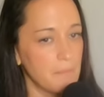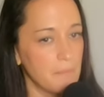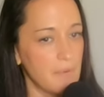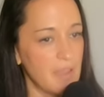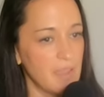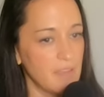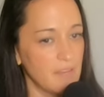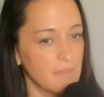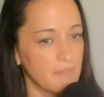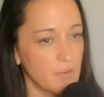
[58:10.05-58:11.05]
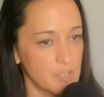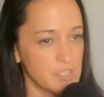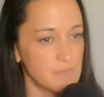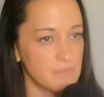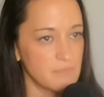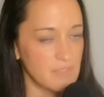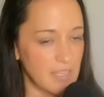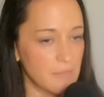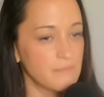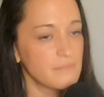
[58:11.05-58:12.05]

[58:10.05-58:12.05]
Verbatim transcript: my first like